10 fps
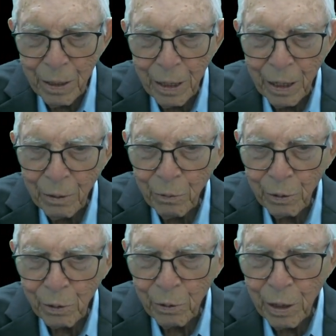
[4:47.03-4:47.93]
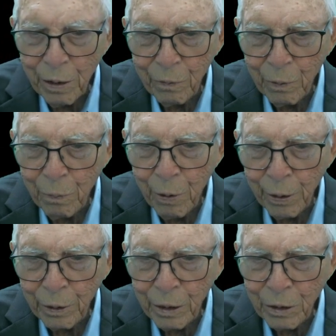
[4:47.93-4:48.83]
and we're going to have to
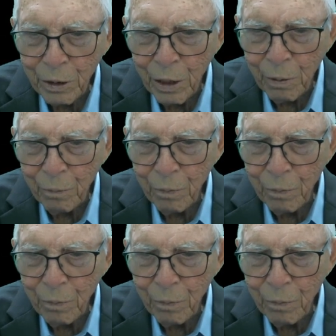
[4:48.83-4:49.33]
bring this up.